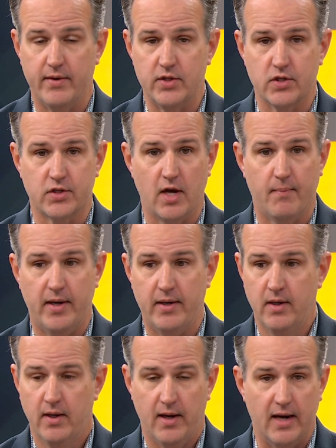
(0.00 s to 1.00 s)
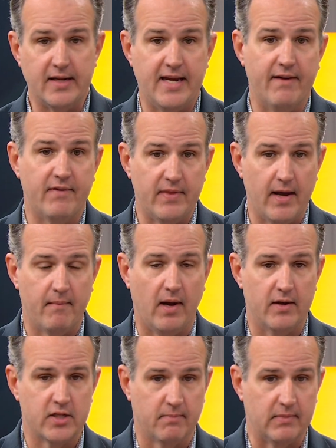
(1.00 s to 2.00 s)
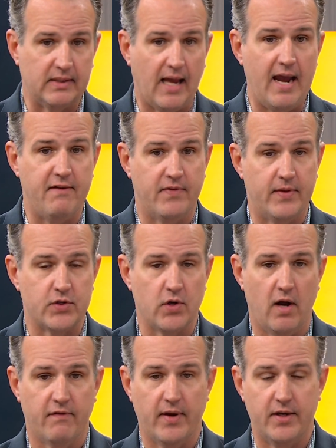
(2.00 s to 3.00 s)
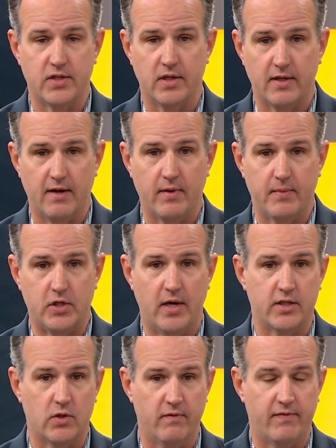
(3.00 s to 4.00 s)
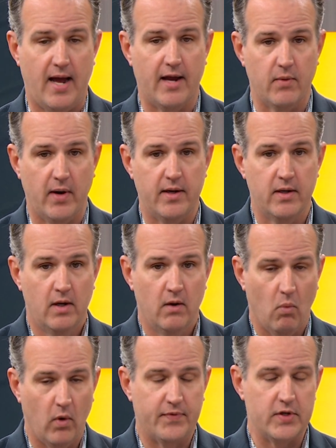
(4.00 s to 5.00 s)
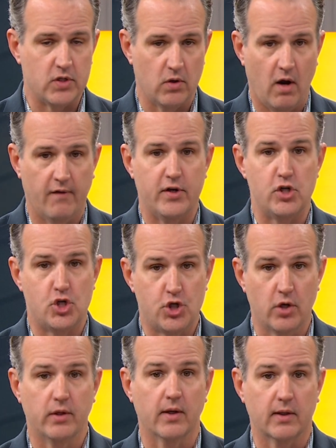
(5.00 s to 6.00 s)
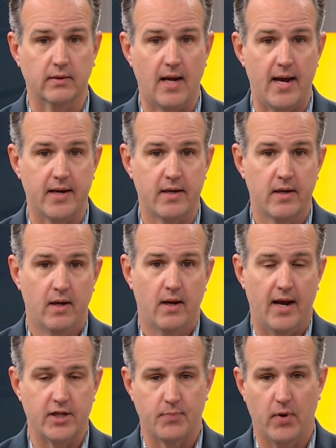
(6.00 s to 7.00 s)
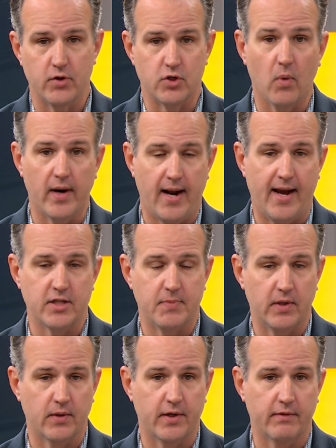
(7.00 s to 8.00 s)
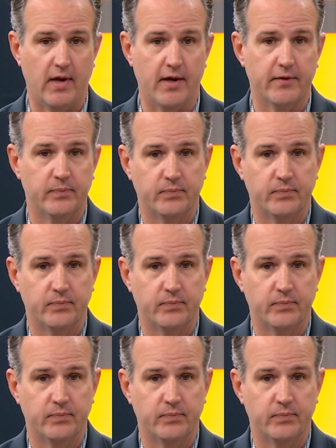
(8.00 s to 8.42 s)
He's just come in and given them some life in this offense and given them a chance to evaluate what this offense should look like as opposed to what it has been looking like.